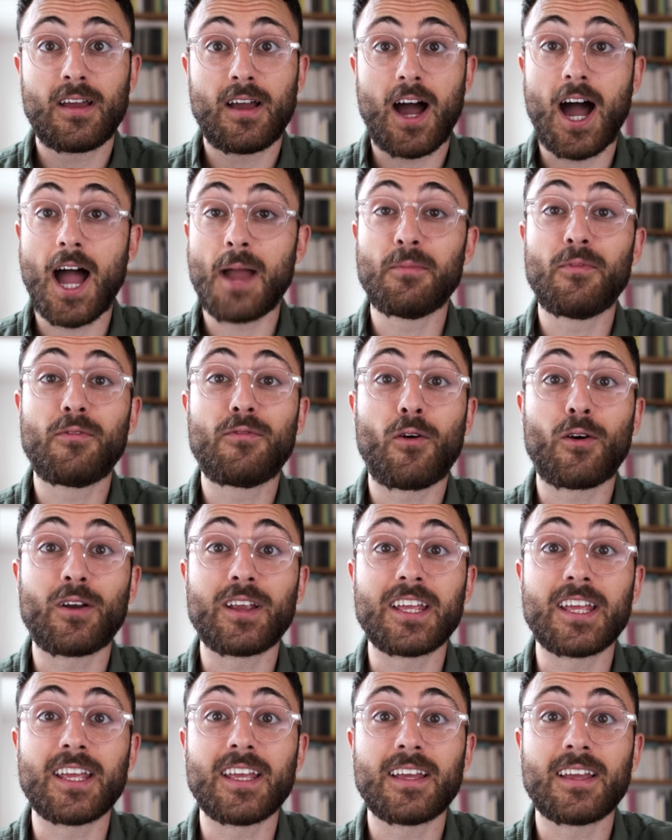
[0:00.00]
I before
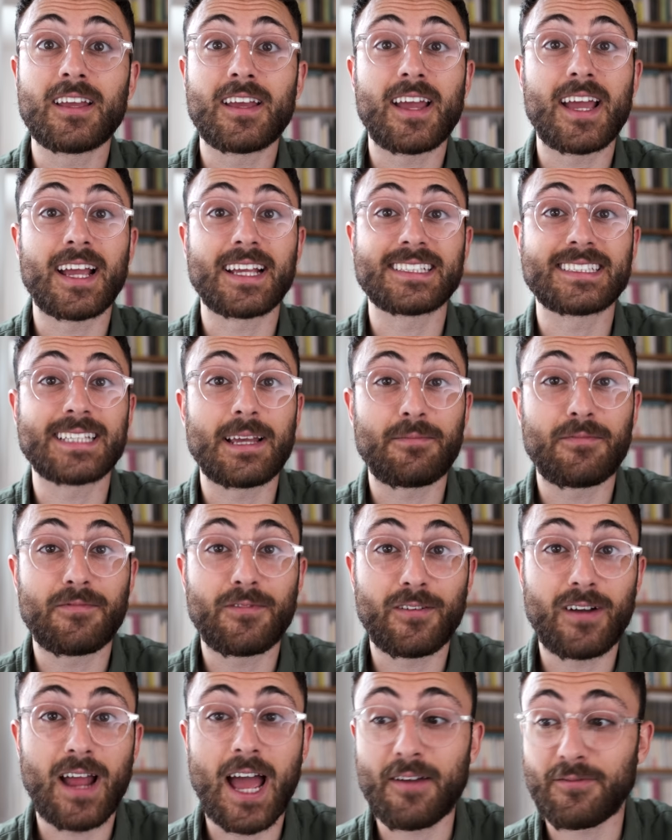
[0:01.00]
E except
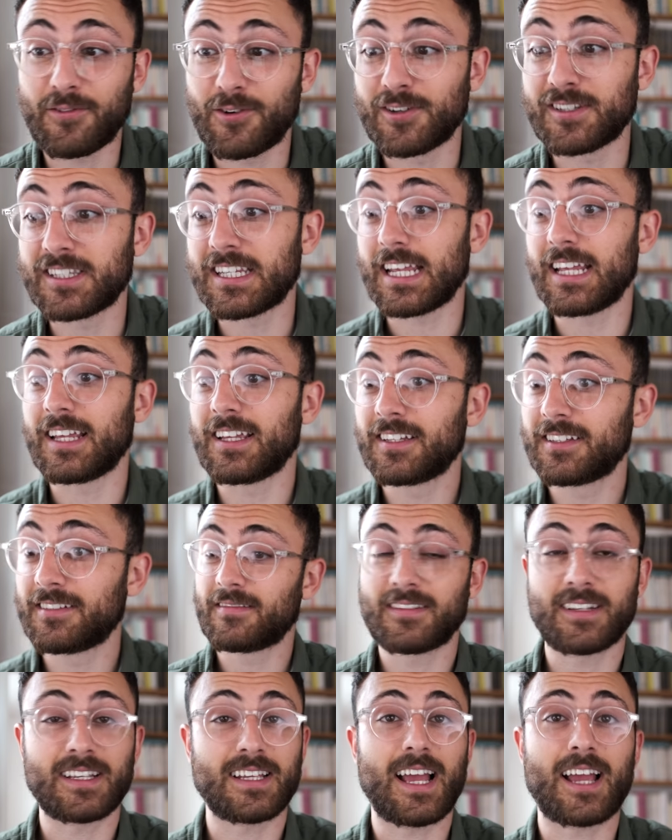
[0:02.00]
for after C.
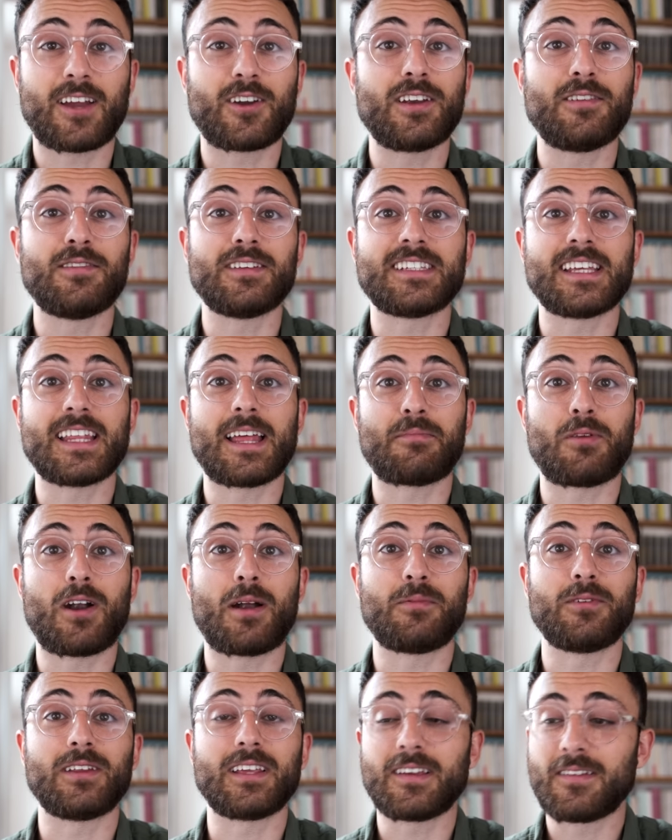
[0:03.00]
I couldn't even say that
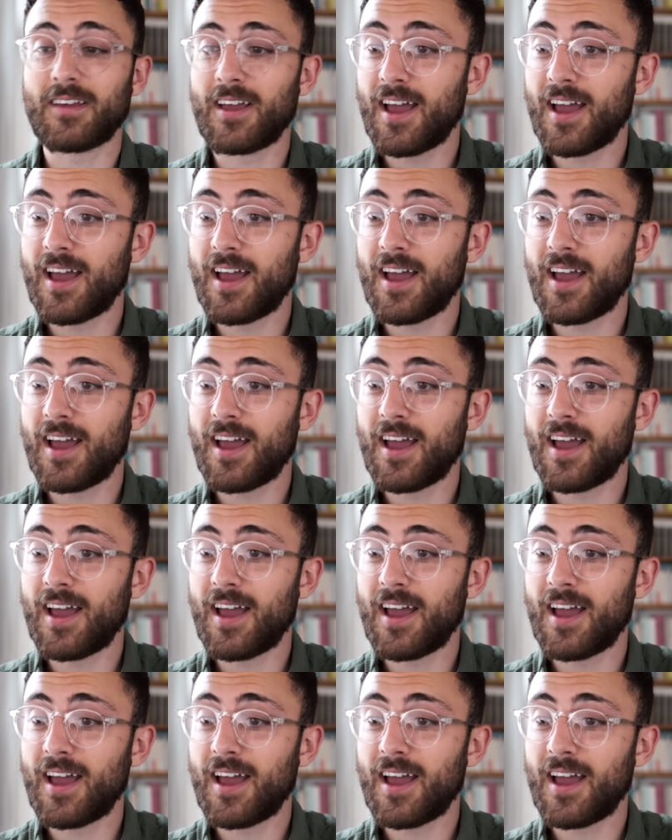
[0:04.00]
properly.